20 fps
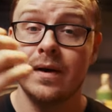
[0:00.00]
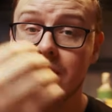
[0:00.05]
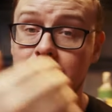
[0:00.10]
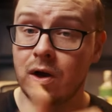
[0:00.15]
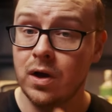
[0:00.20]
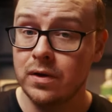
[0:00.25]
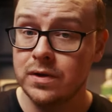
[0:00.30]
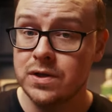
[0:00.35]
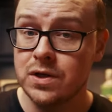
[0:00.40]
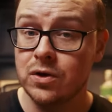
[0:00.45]
a
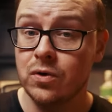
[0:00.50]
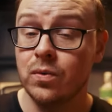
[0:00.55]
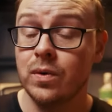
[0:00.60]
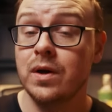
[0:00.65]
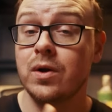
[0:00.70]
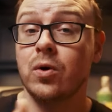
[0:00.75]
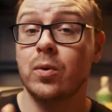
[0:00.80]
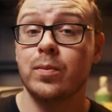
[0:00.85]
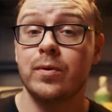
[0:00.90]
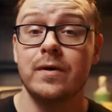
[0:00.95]
college
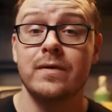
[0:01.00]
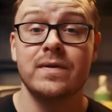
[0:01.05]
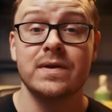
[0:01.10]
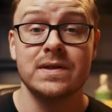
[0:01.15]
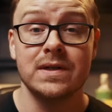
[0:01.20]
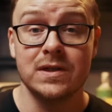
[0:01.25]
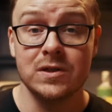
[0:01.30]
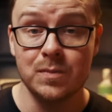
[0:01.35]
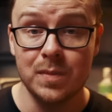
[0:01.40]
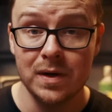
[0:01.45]
degree or
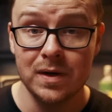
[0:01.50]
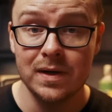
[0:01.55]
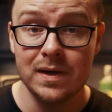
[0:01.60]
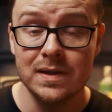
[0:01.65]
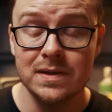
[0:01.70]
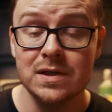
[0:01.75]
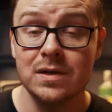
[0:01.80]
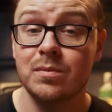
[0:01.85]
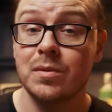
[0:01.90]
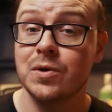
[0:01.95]
previous
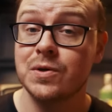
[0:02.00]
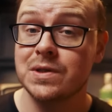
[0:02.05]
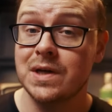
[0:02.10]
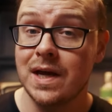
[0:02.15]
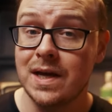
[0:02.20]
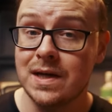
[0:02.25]
experience in most